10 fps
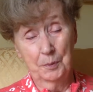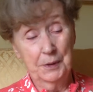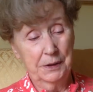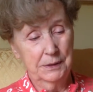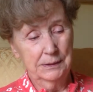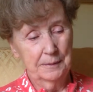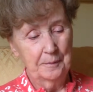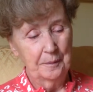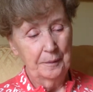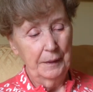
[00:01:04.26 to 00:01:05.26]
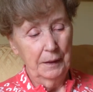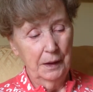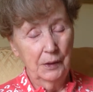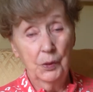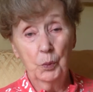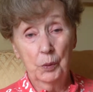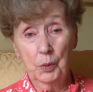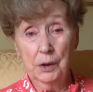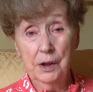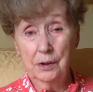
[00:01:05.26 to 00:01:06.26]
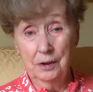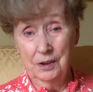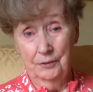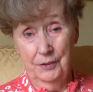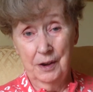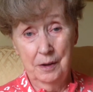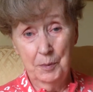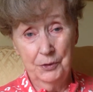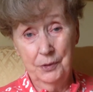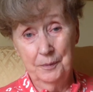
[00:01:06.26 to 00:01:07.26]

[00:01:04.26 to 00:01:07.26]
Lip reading: place. They were working on a fiber